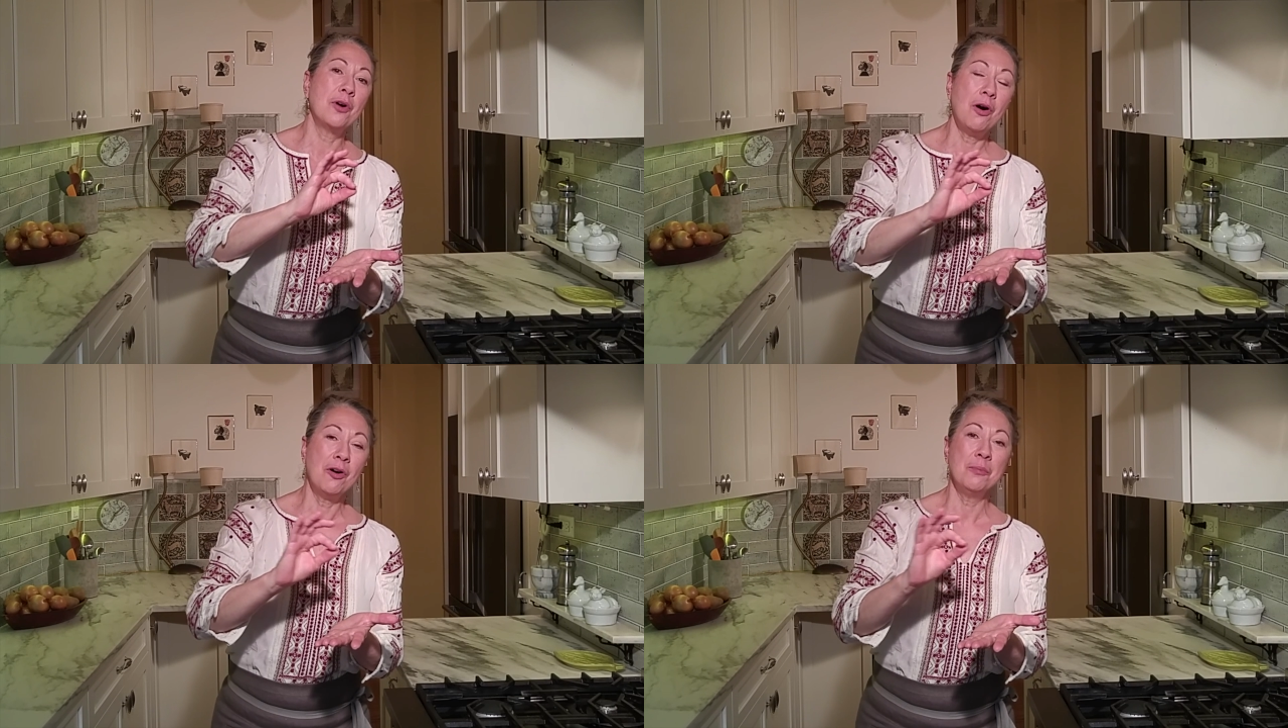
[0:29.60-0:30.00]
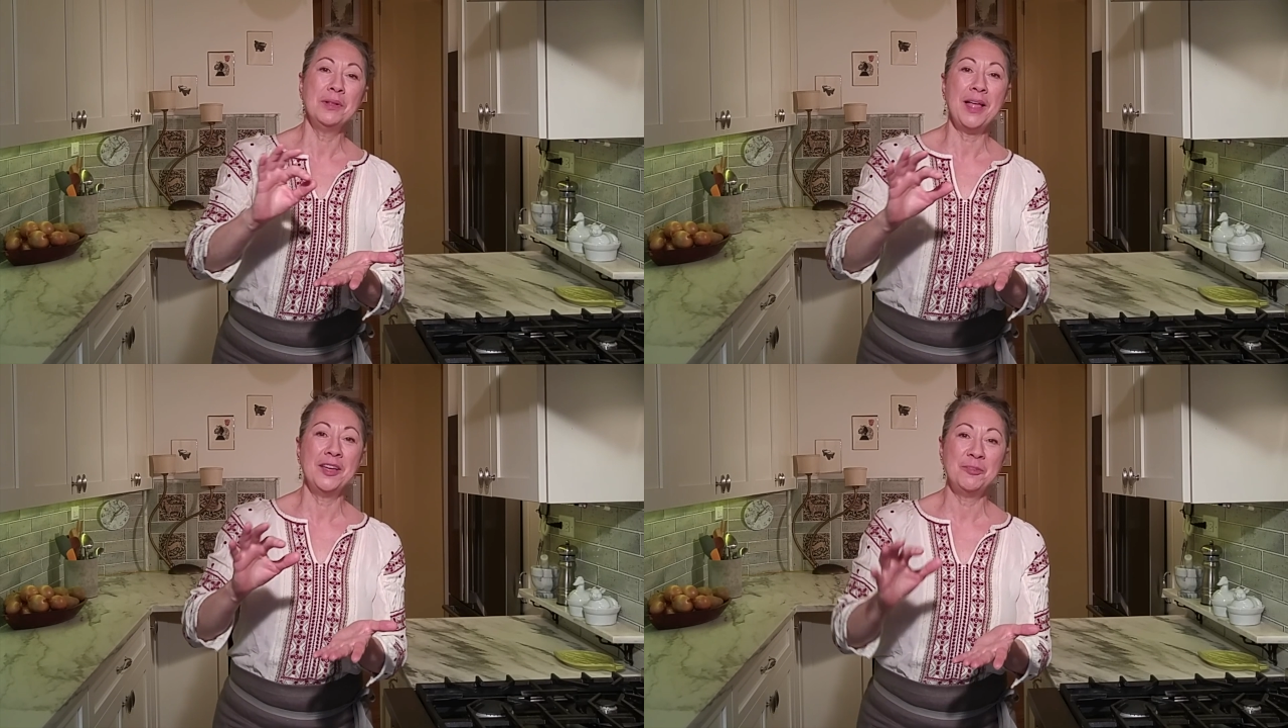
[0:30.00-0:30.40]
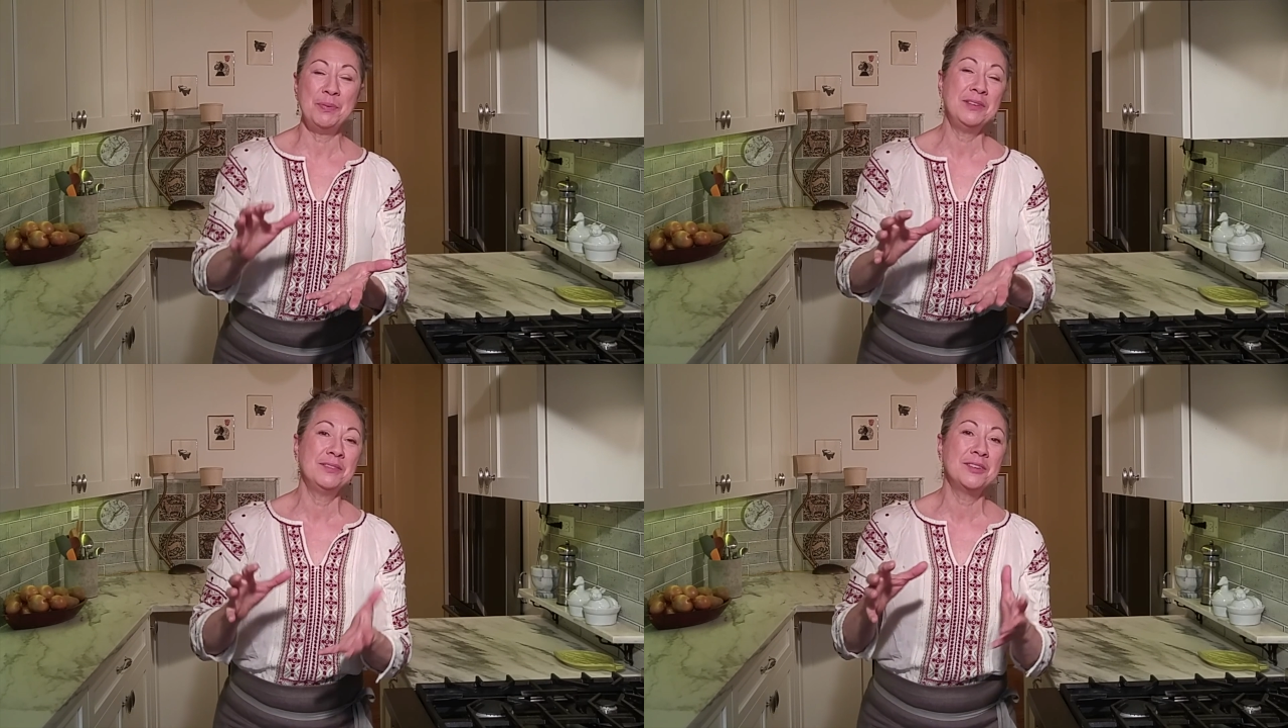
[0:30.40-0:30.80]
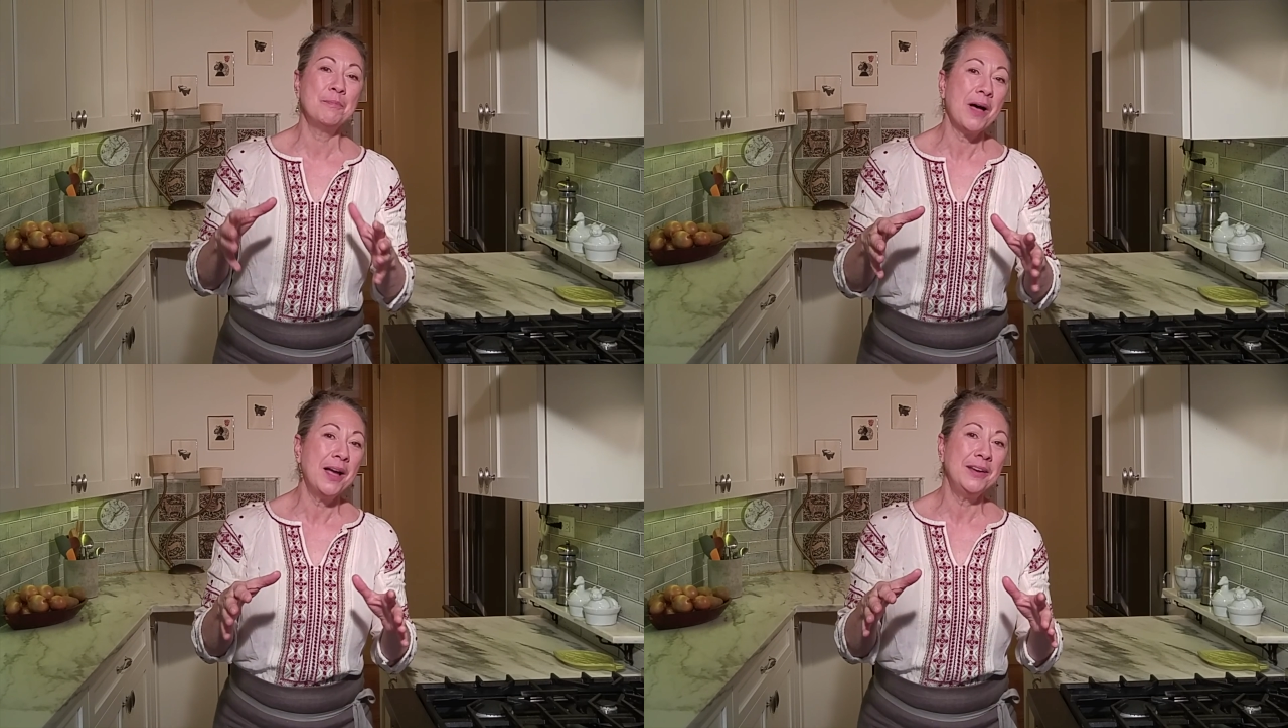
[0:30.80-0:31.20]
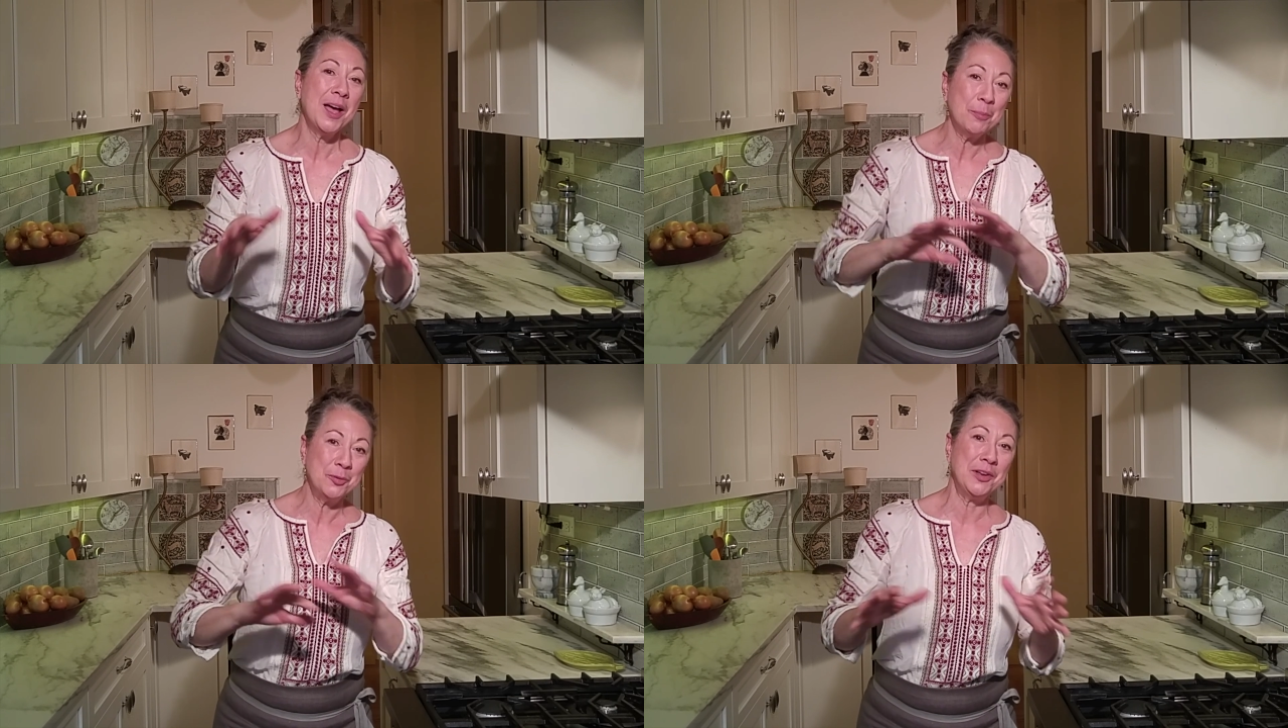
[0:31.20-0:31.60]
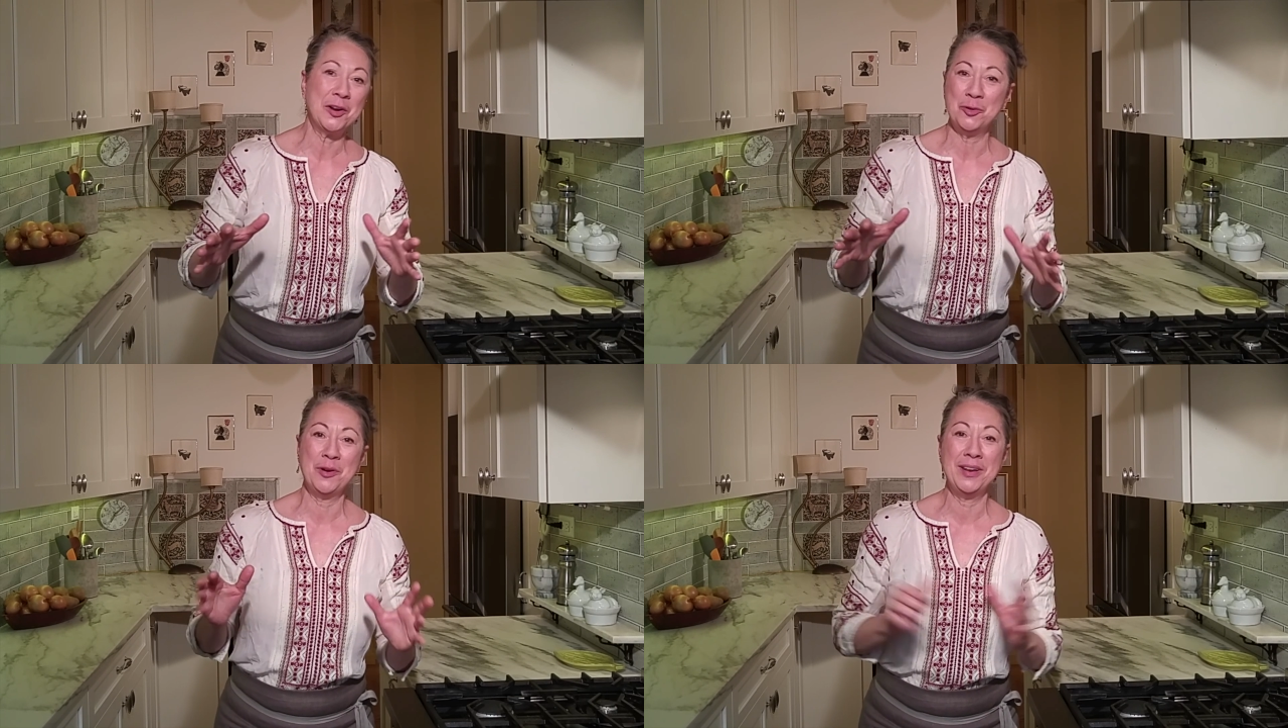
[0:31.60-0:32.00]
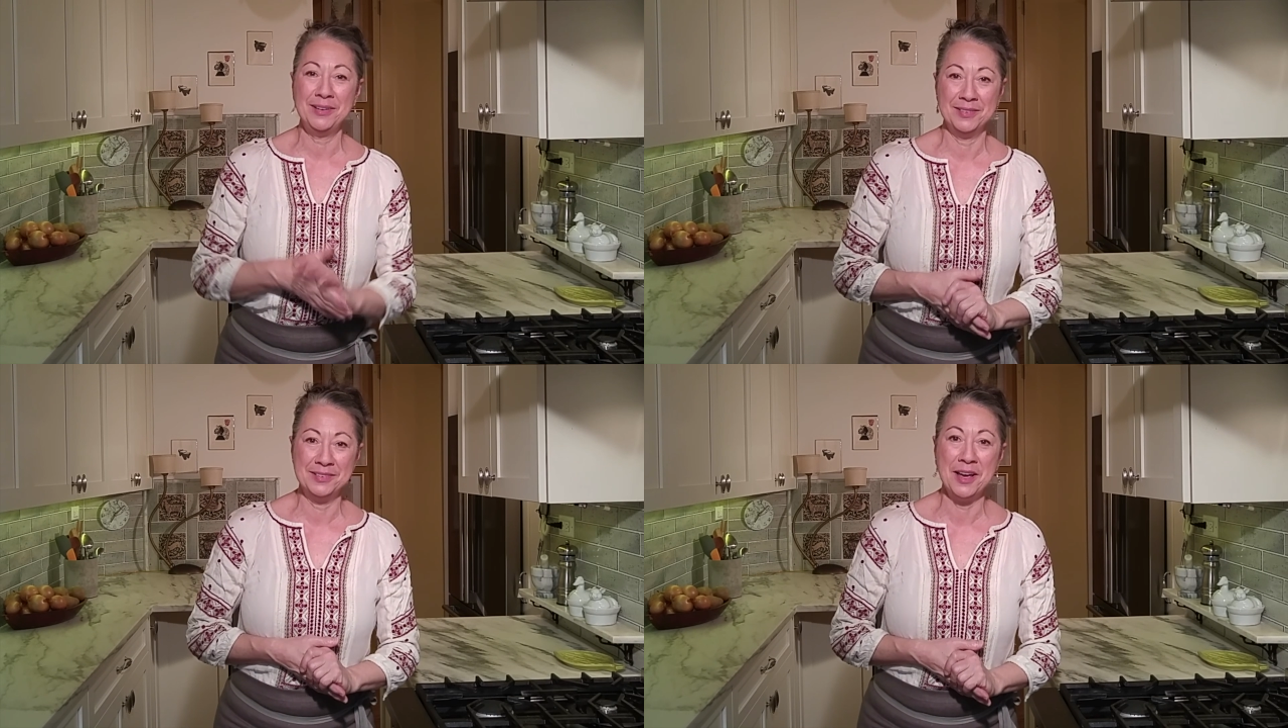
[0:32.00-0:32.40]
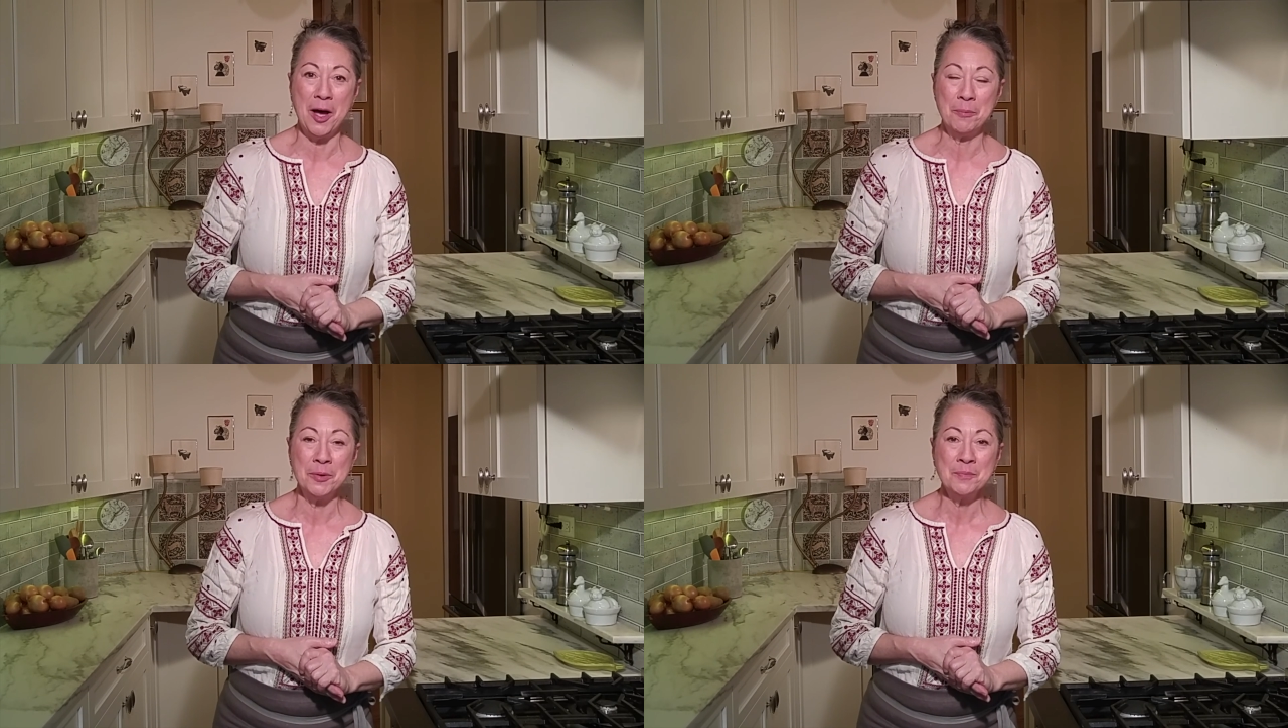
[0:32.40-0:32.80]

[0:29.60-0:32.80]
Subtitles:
caramelized pieces of pineapple decorating the top.